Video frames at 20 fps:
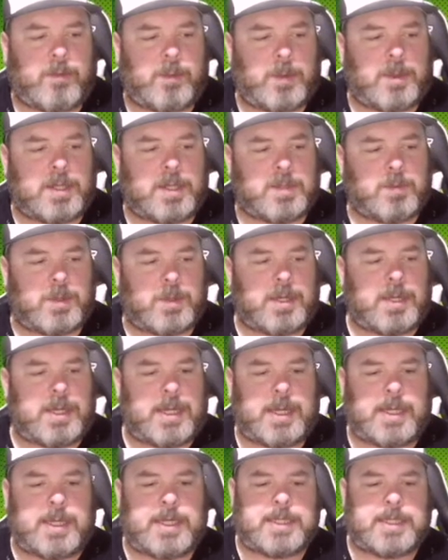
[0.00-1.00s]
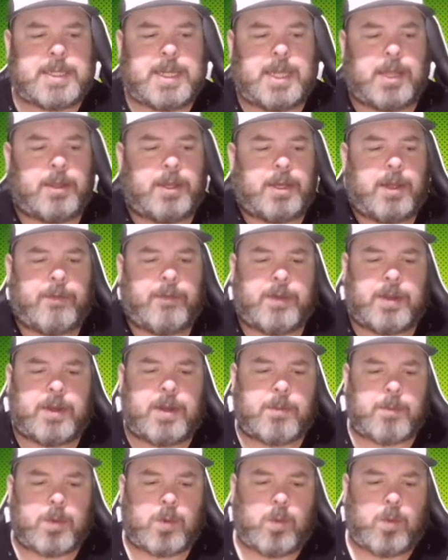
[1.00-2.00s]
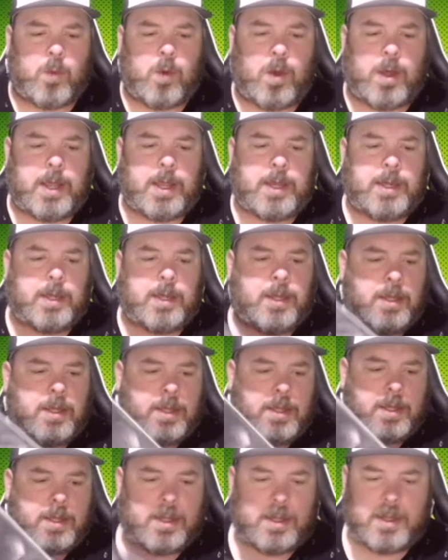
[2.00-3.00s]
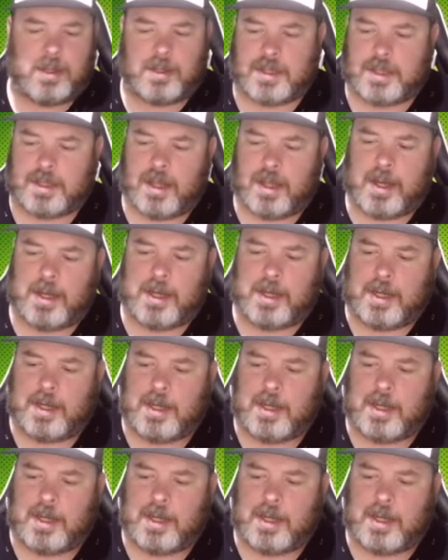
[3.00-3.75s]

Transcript: with this one. It is Philadelphia #1. Slide it in